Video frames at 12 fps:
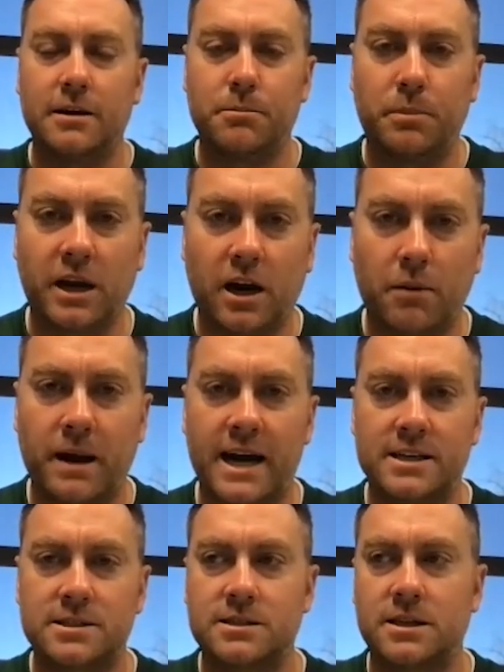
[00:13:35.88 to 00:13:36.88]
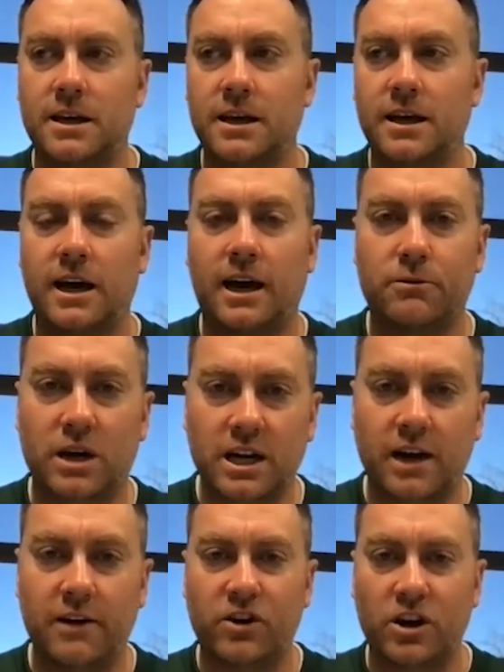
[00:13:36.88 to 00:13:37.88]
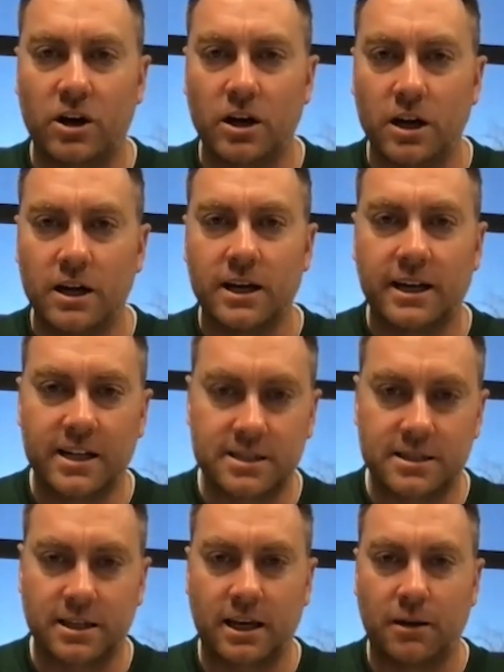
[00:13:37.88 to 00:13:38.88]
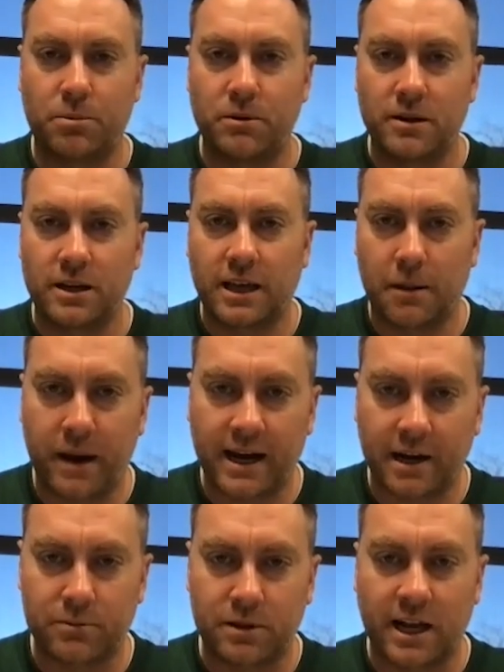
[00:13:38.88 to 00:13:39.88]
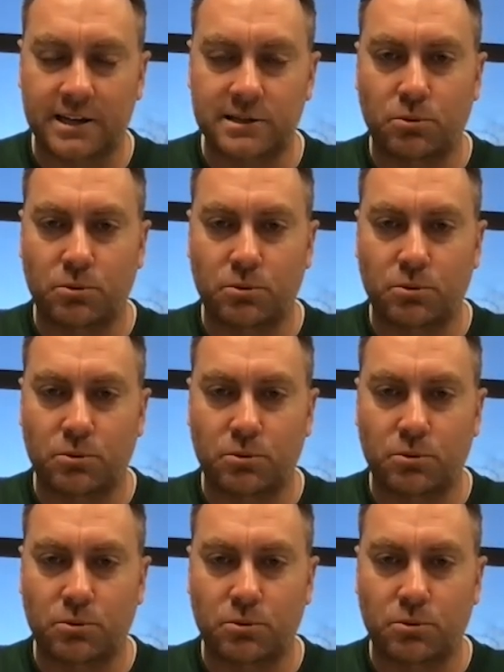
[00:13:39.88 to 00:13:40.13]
be our best, uh, recover, get sleep, get back up the next